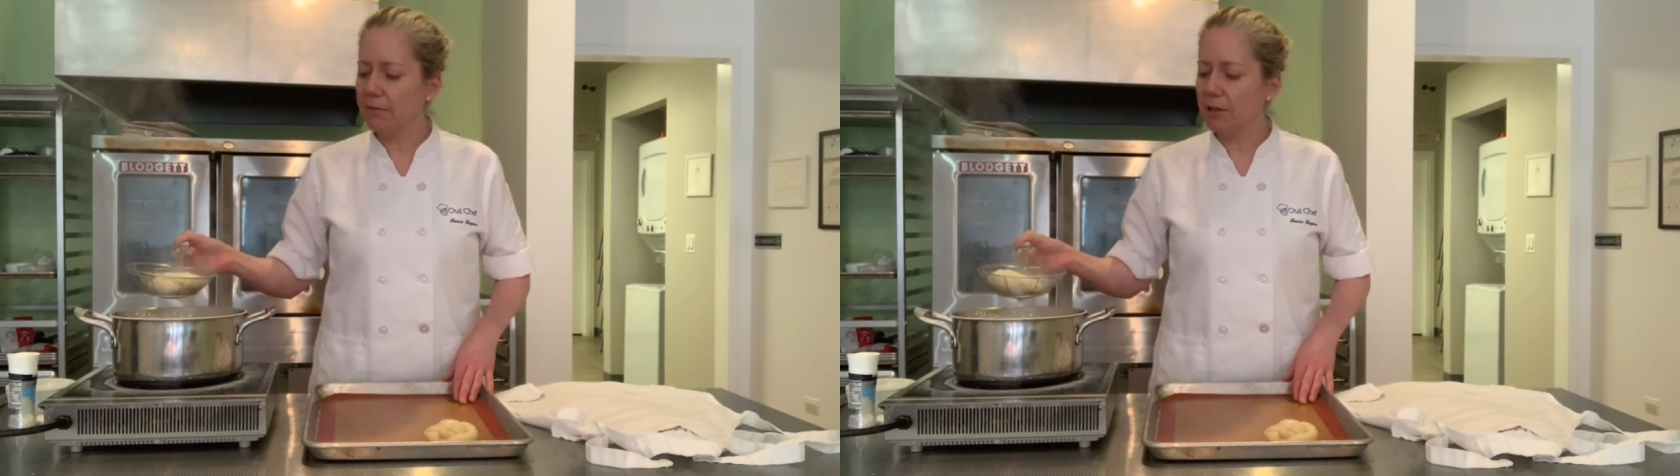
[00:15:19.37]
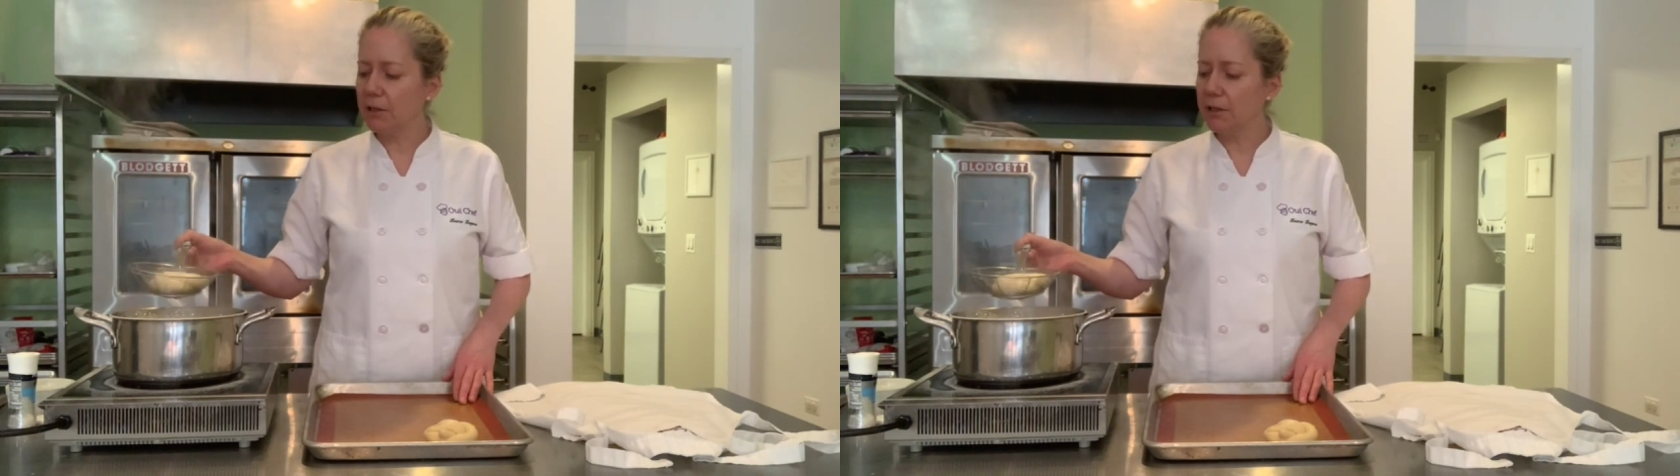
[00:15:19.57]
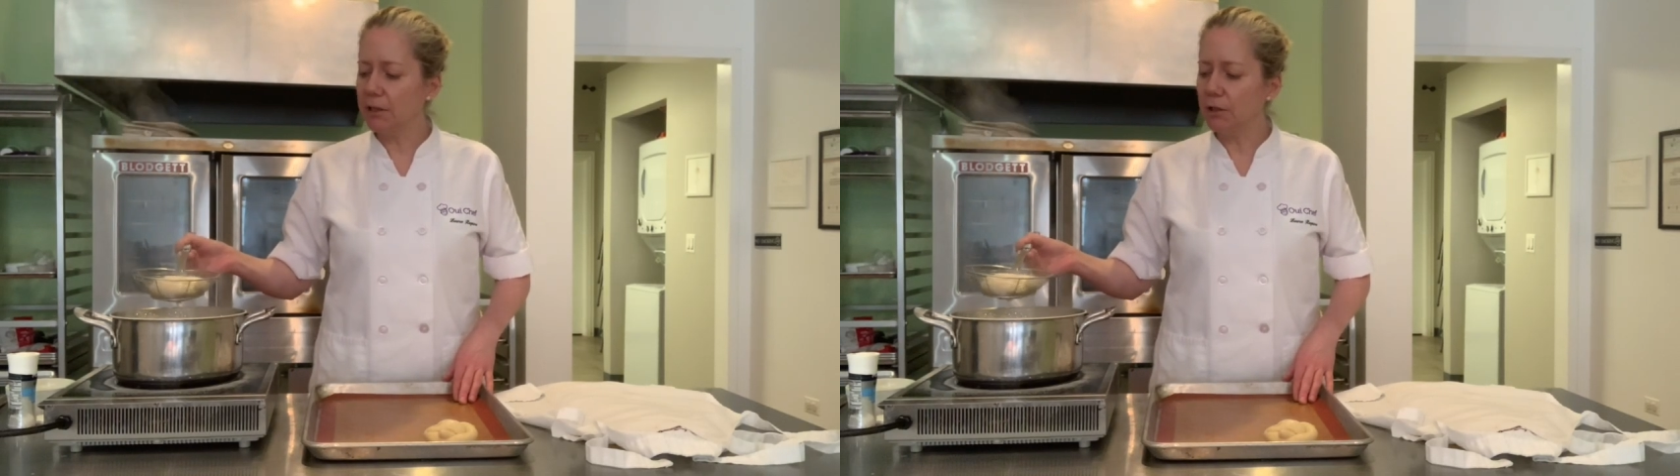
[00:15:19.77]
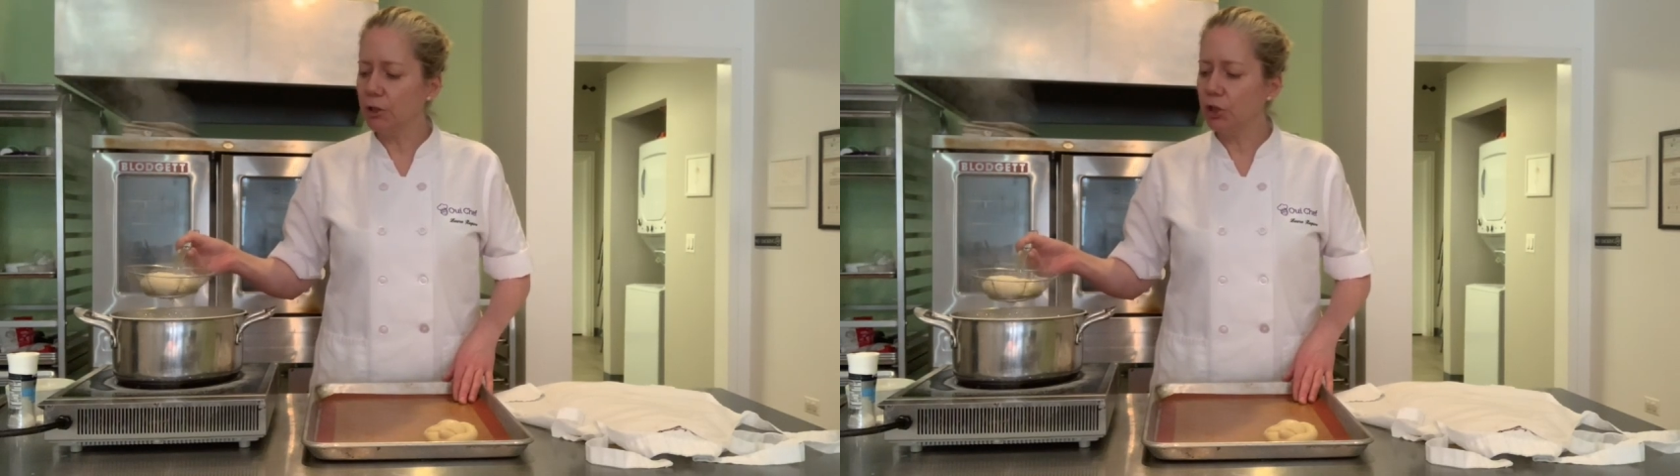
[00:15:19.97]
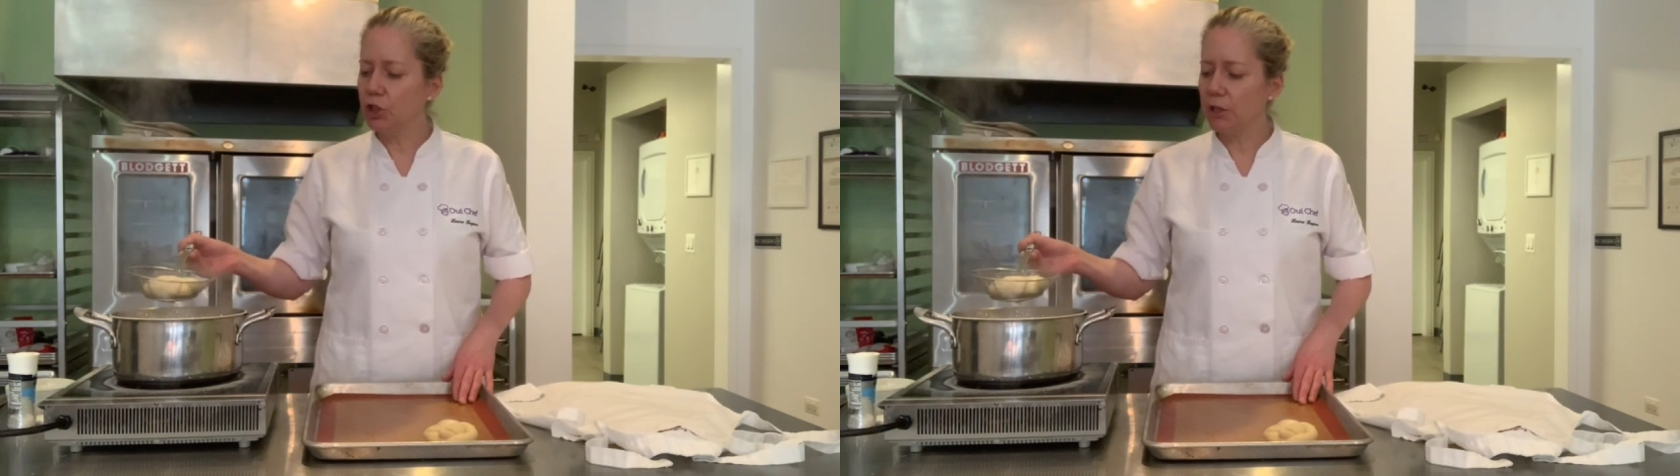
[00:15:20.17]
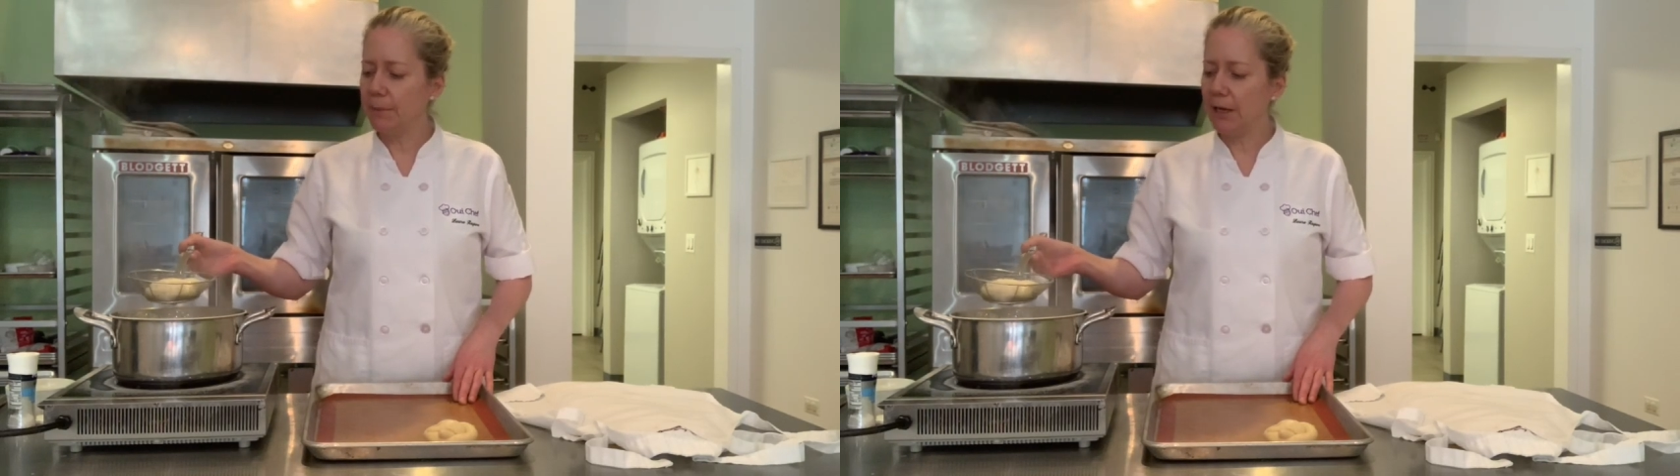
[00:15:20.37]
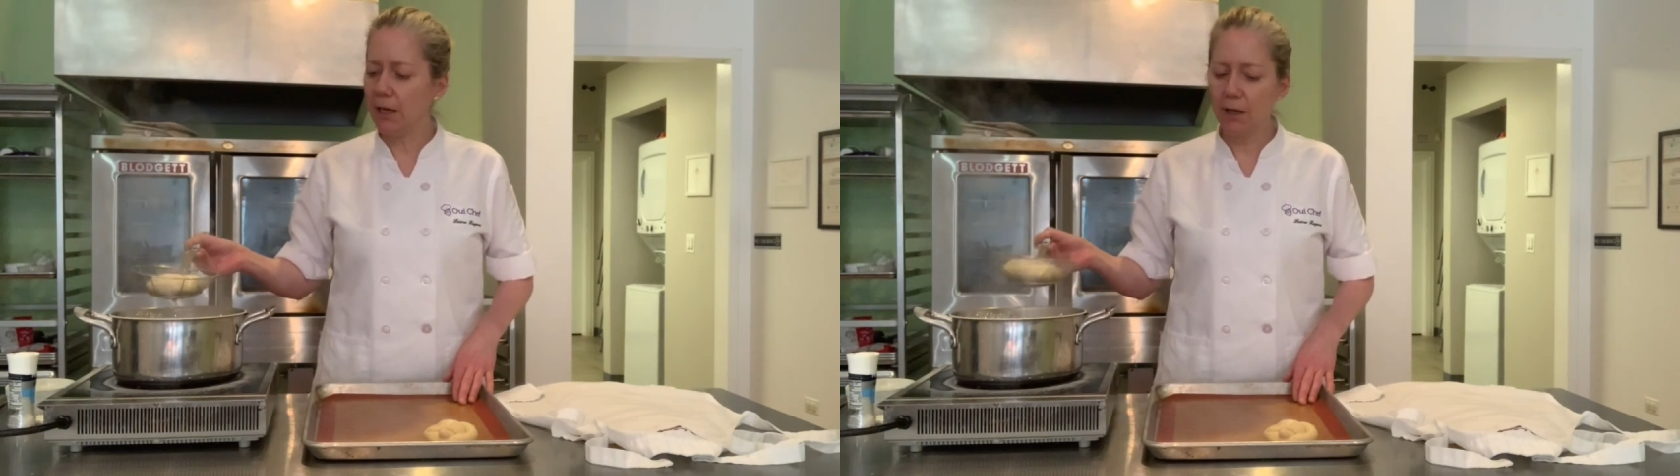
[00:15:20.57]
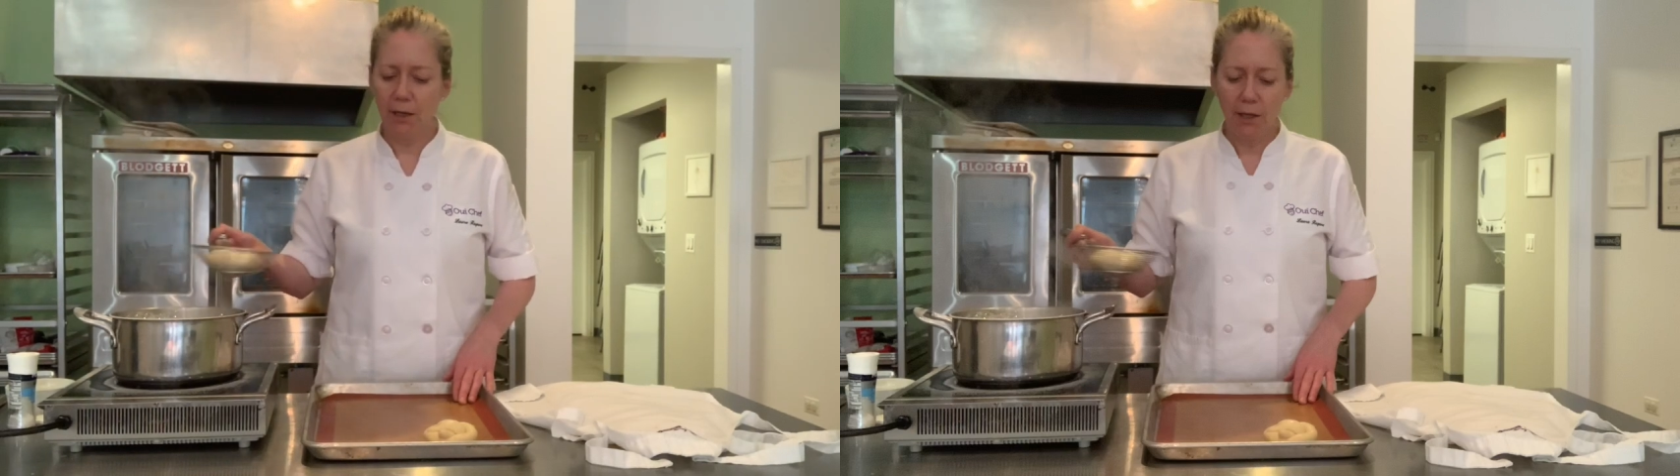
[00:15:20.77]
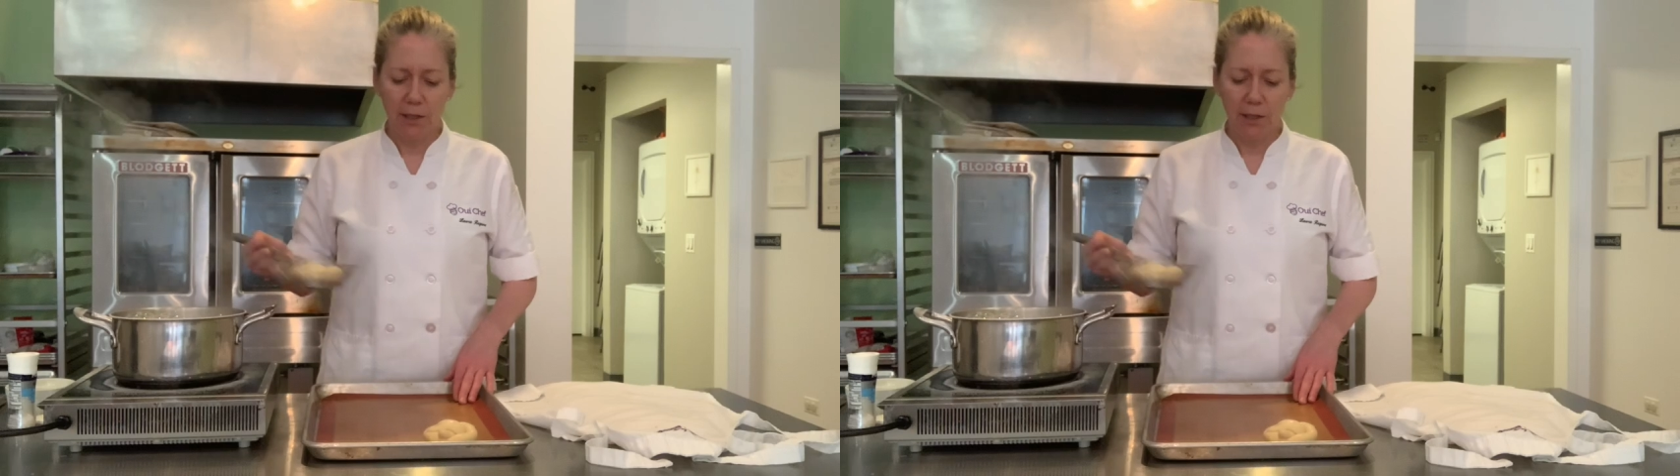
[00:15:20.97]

give it a little shimmy